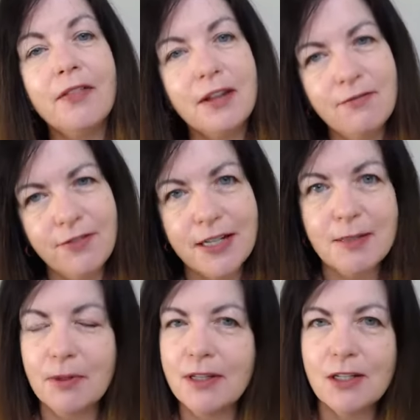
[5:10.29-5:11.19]
the
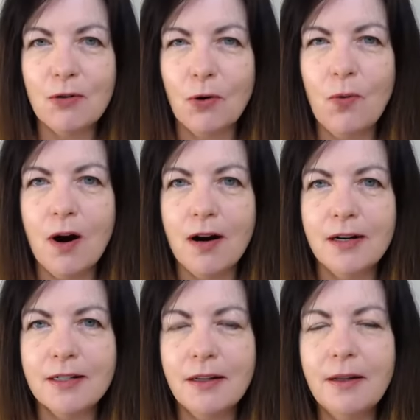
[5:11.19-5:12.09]
investment that's required